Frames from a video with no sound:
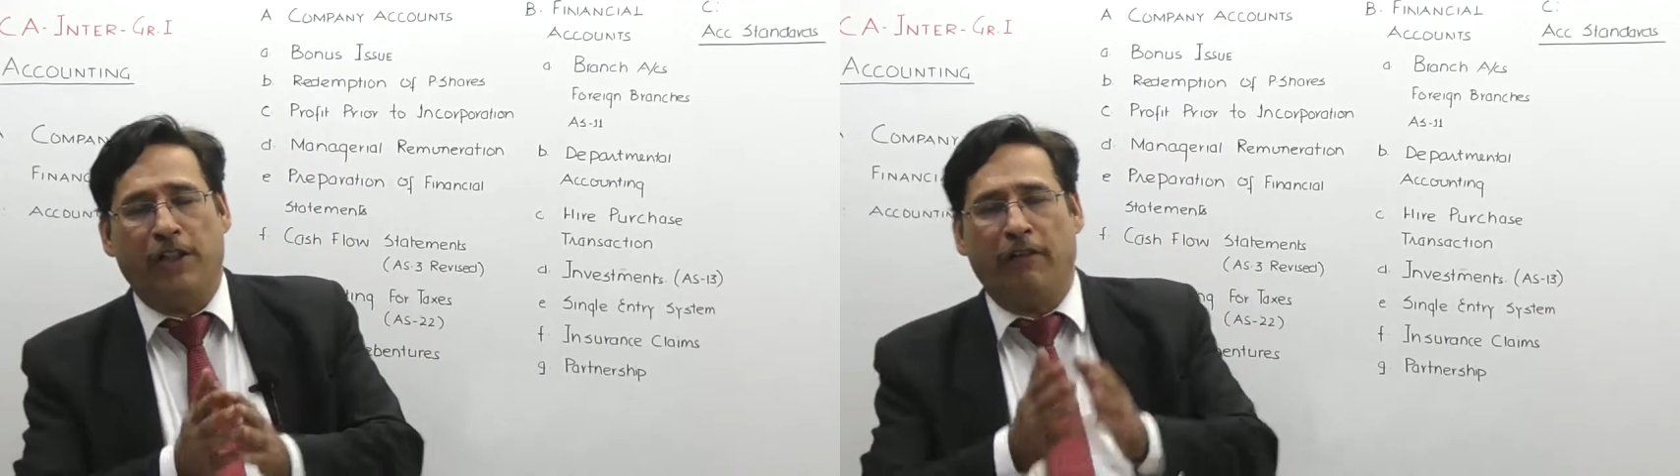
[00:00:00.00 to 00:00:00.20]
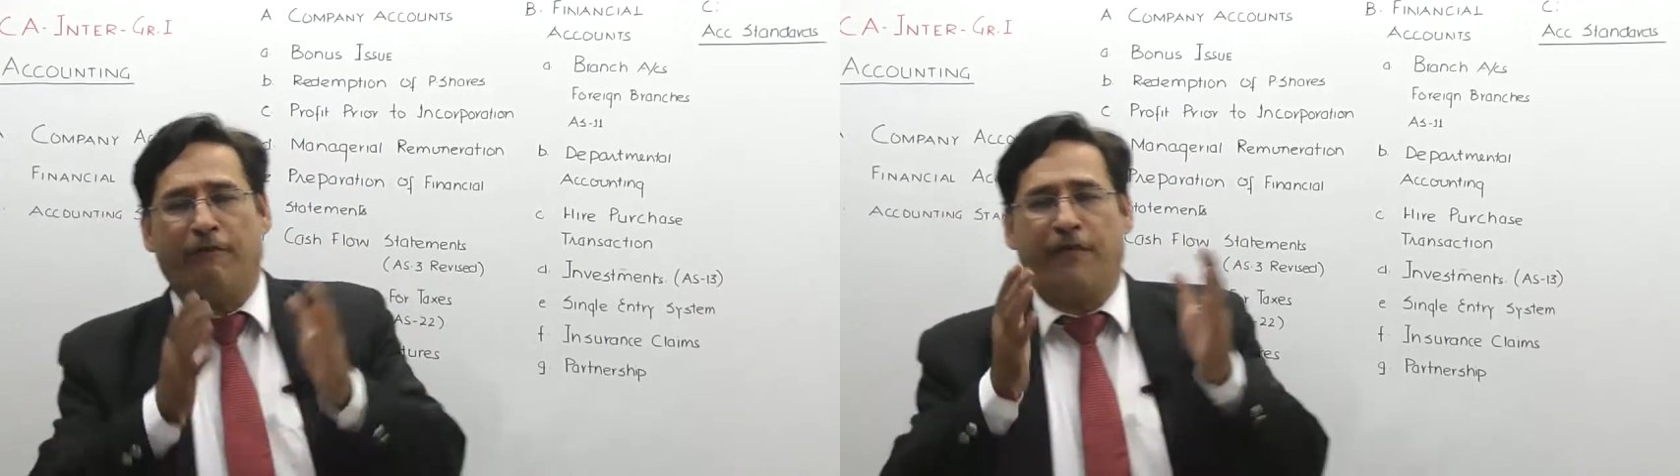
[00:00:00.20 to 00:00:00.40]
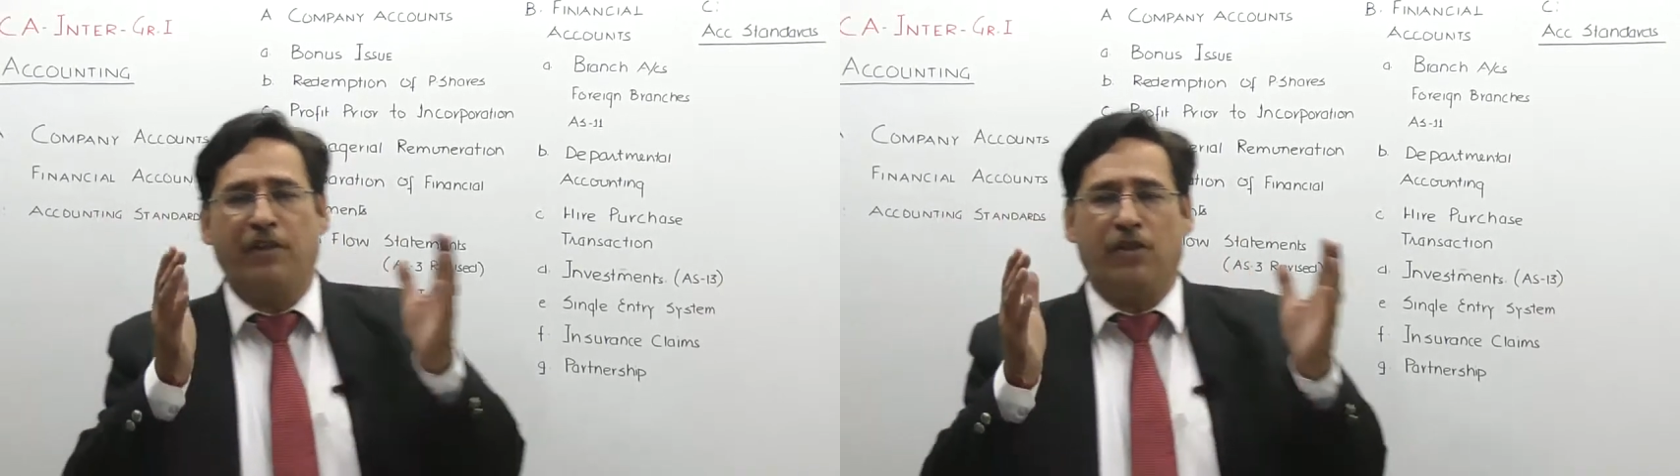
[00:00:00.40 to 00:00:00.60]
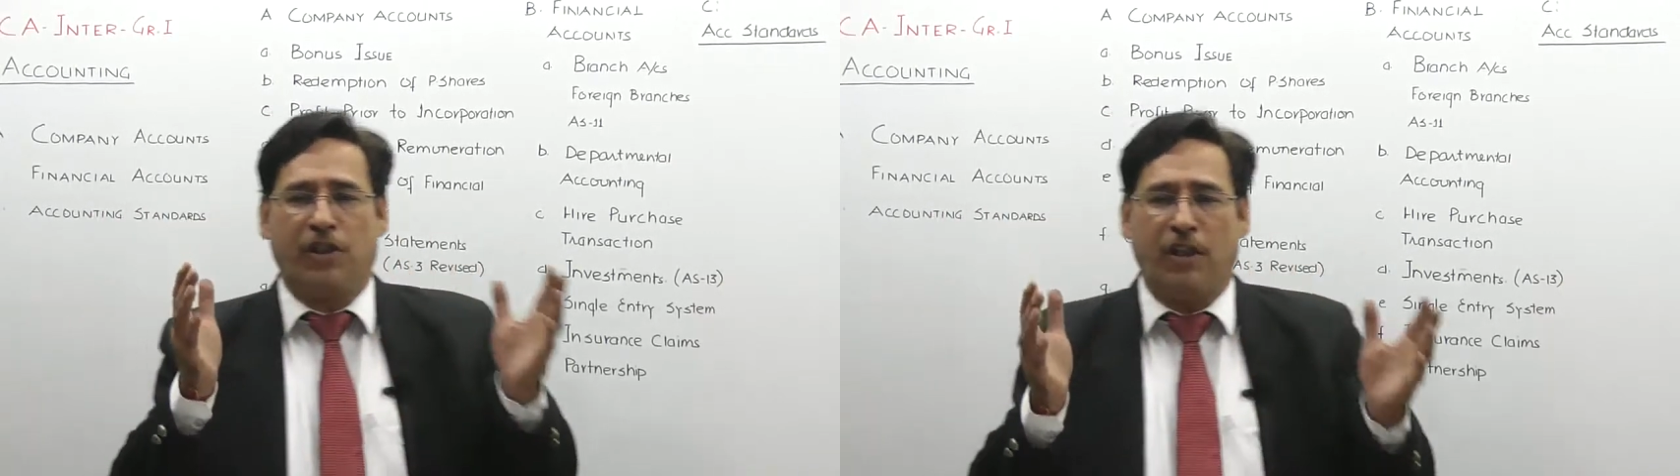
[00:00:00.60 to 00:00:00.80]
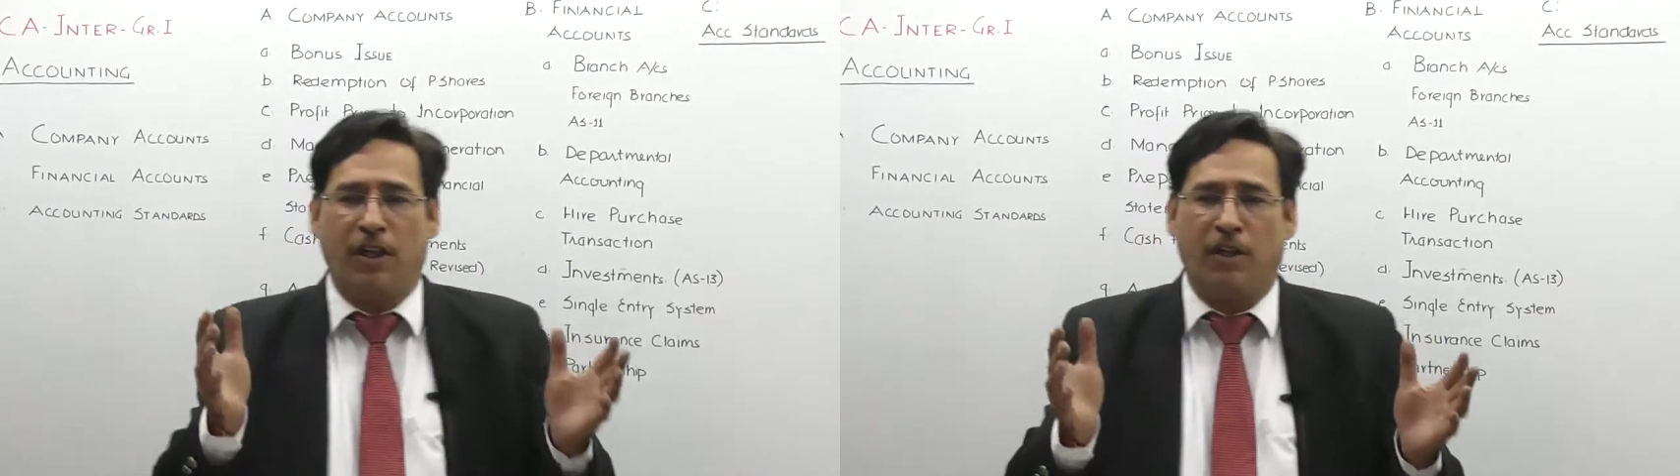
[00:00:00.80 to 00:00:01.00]

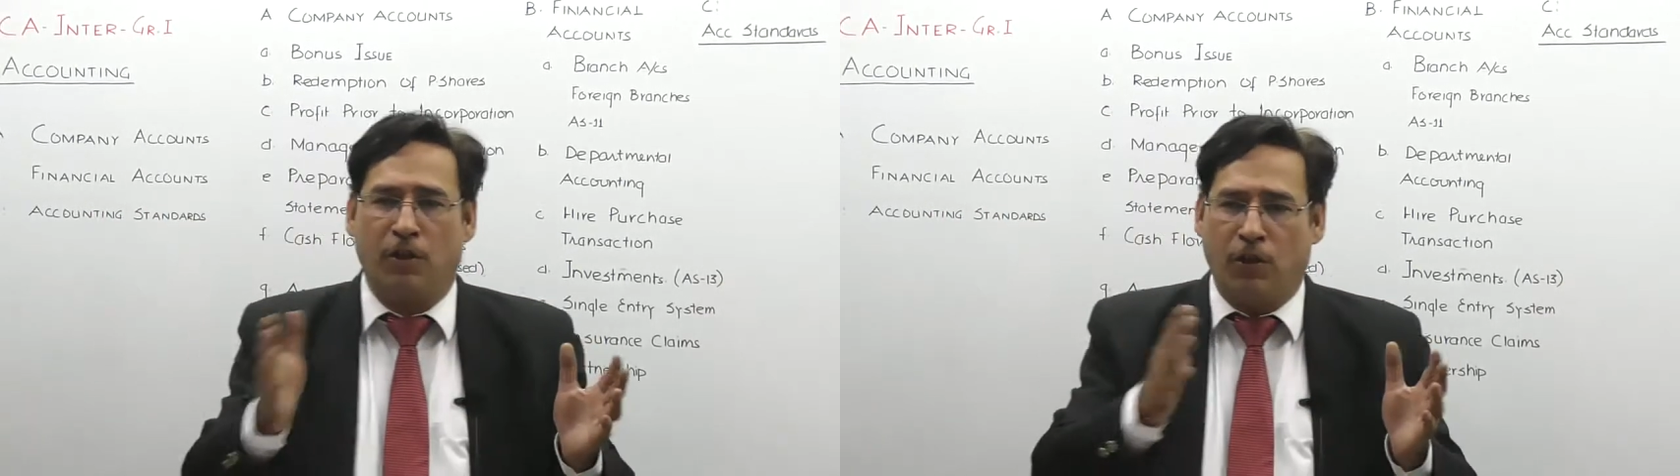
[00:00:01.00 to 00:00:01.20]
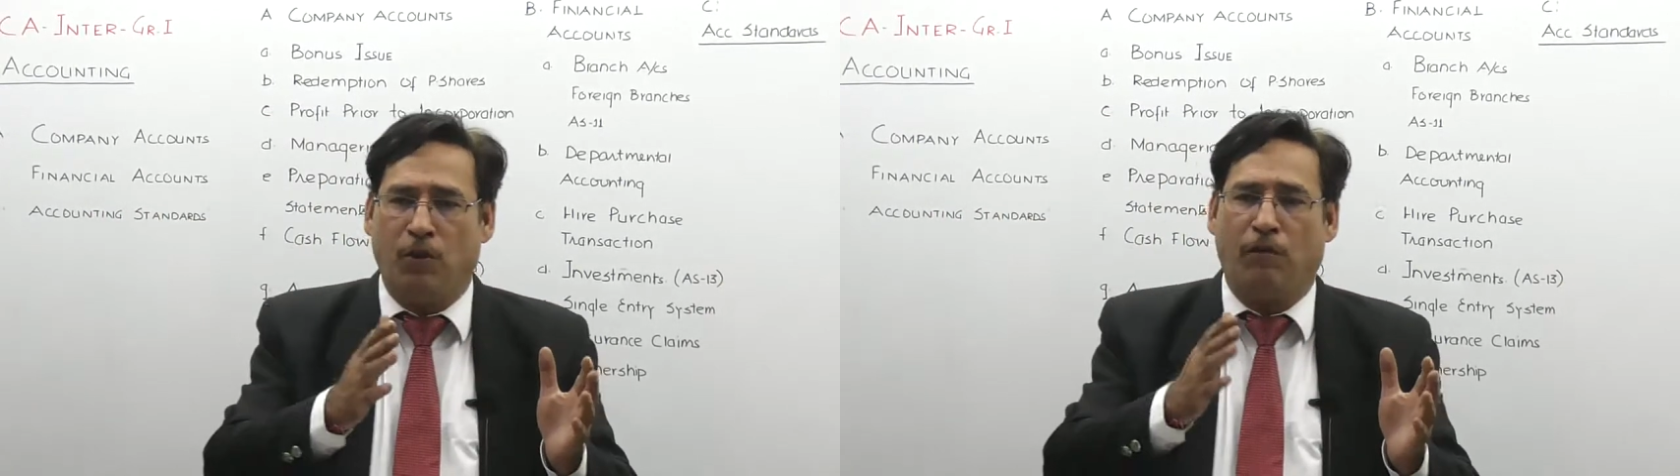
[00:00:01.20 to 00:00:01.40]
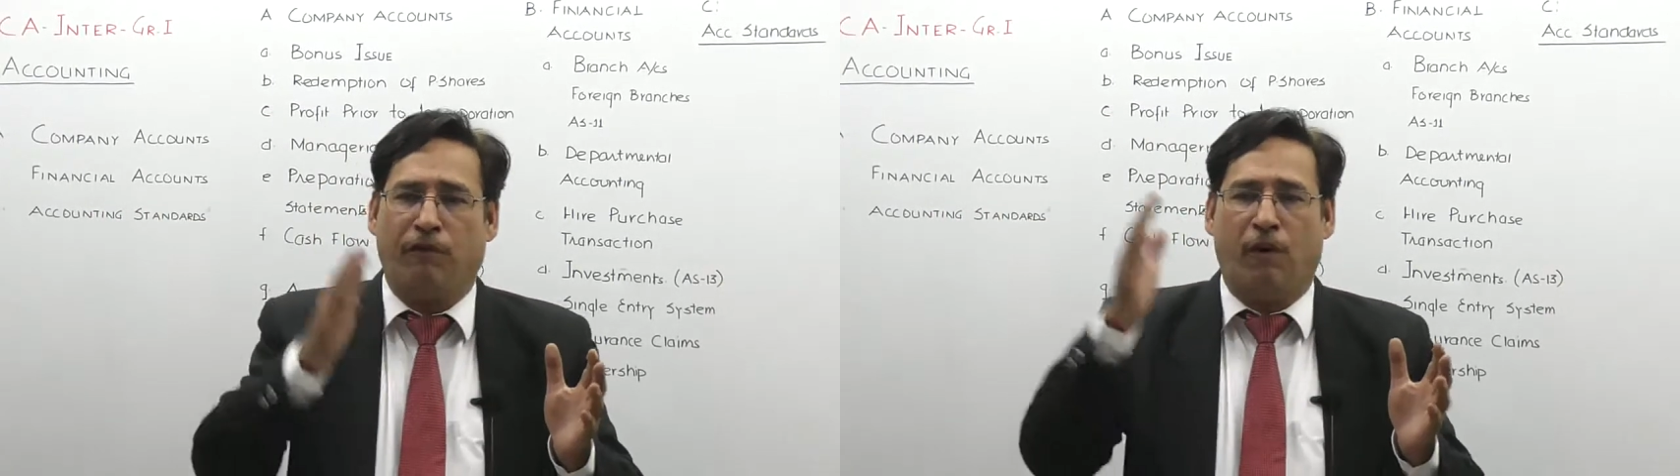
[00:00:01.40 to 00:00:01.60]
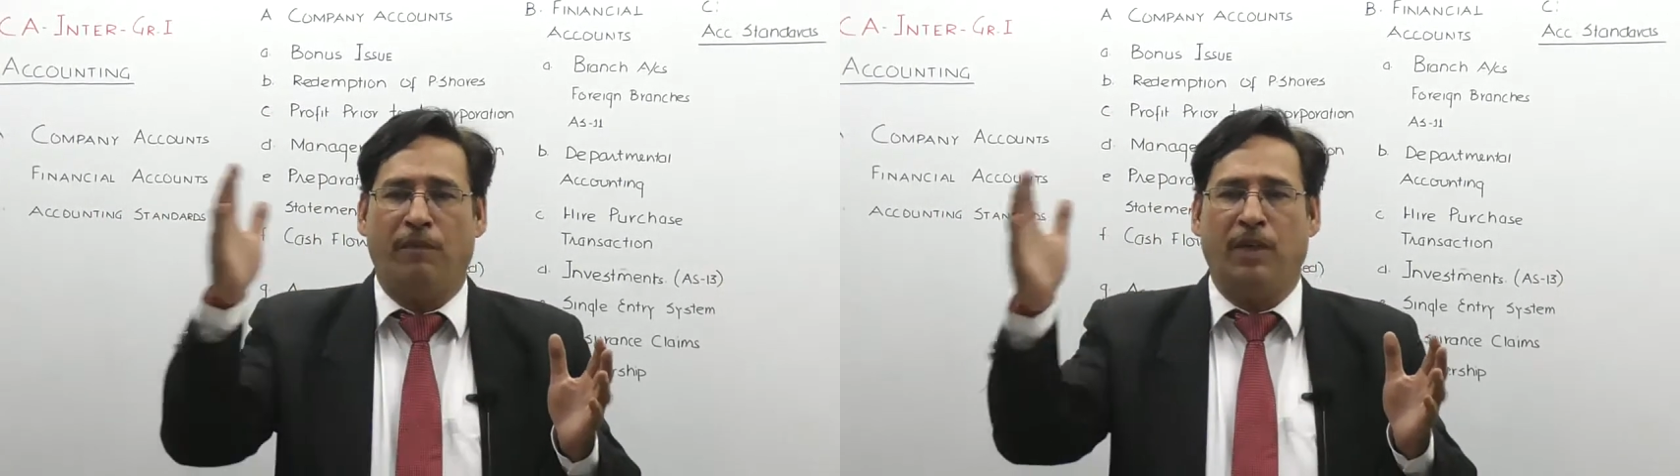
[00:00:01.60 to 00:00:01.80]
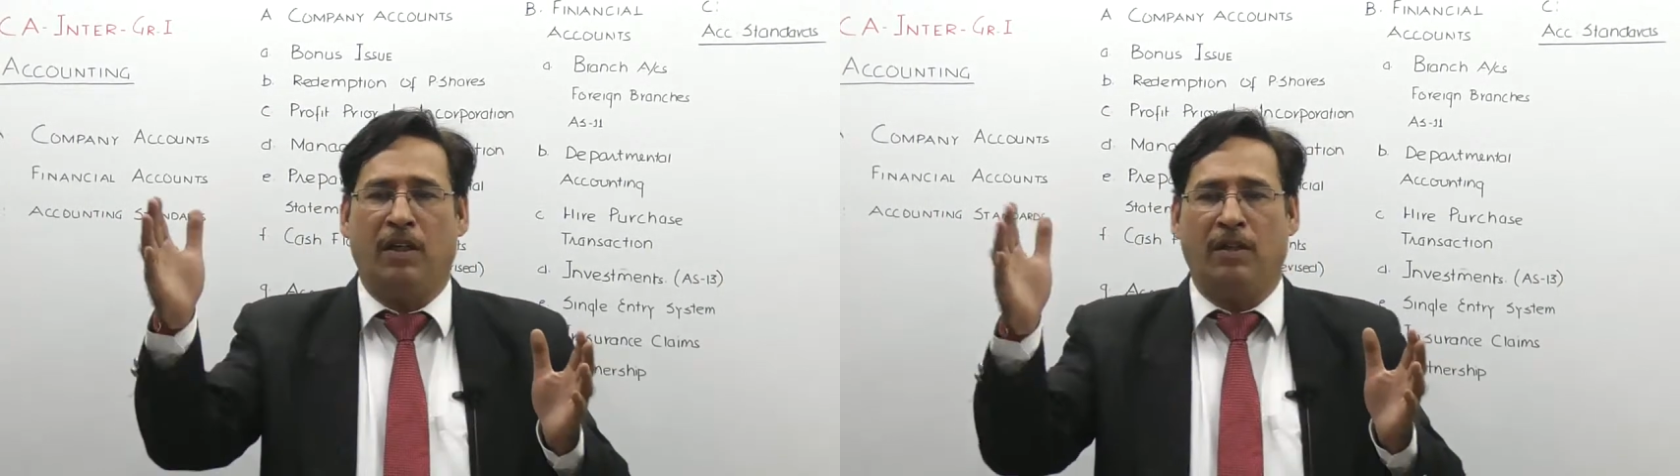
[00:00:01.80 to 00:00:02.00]
differentiate you from
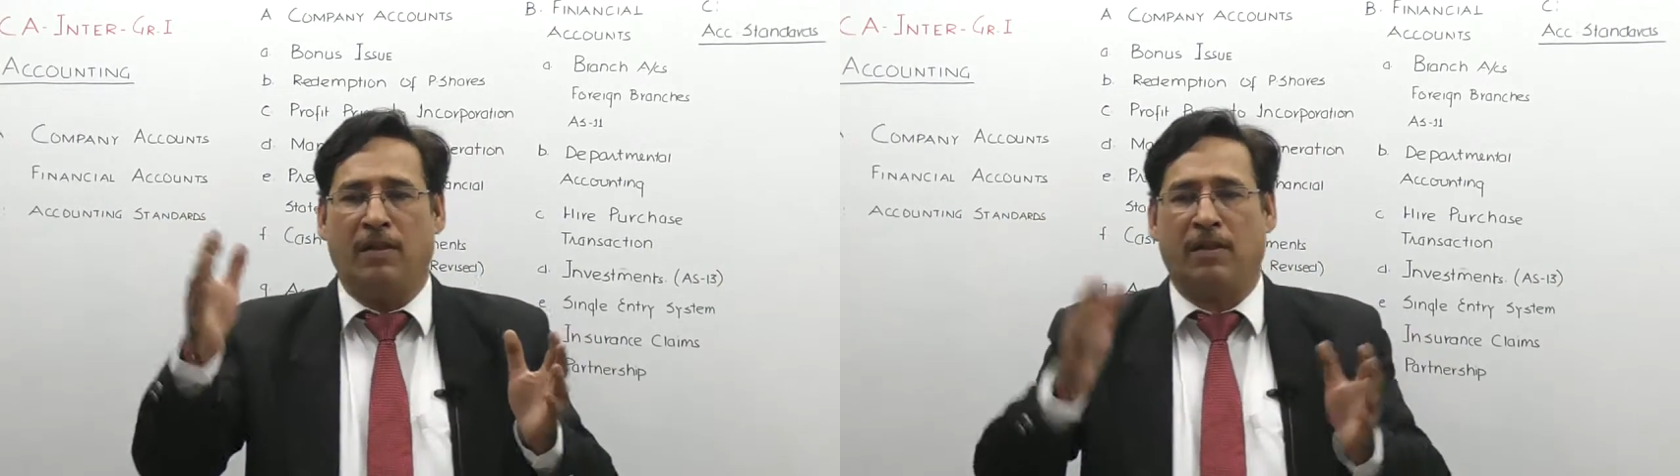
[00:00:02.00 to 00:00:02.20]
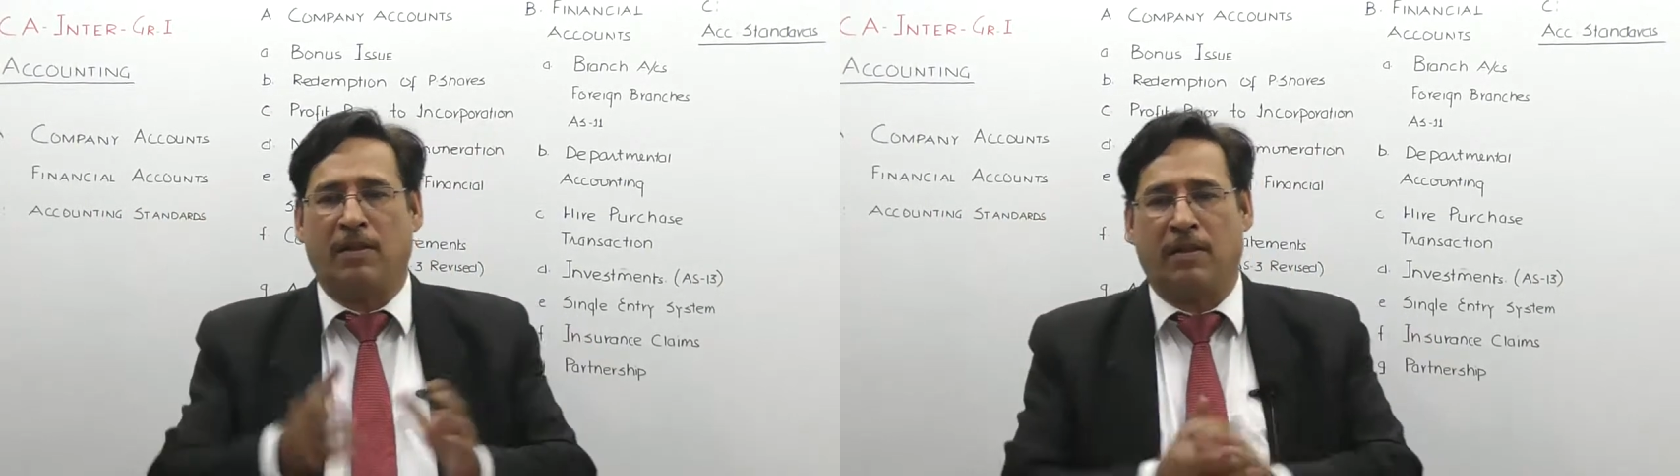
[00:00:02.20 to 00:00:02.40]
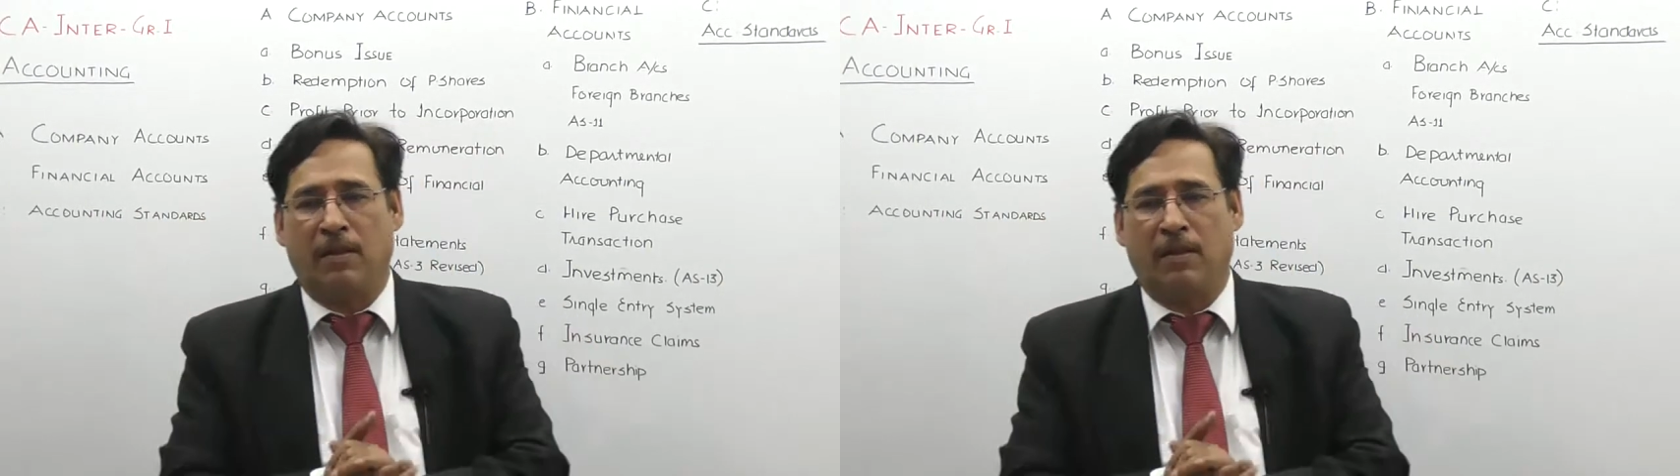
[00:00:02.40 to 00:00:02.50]
the others.